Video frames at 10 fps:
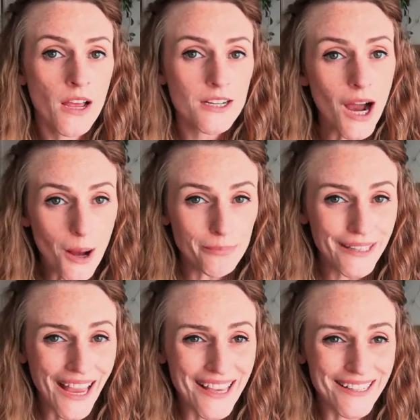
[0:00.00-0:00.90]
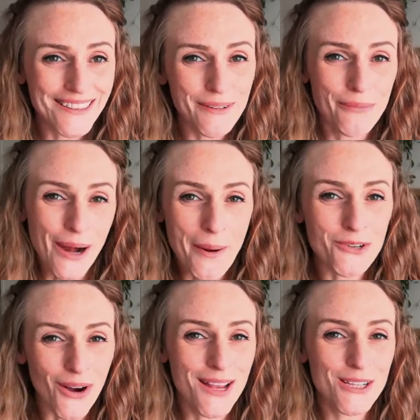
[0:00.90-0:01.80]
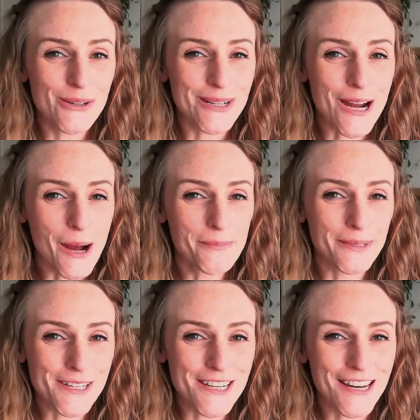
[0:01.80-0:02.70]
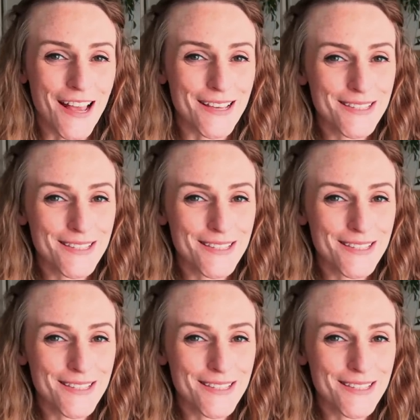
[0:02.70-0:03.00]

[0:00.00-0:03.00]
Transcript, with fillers: complicated than what I'm trying to accomplish today,